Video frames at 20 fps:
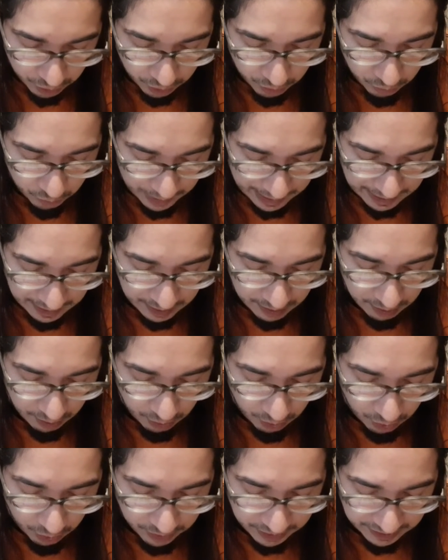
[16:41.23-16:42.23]
away
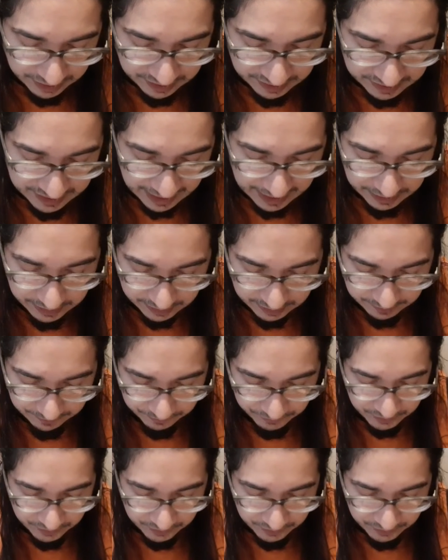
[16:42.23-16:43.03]
all his days.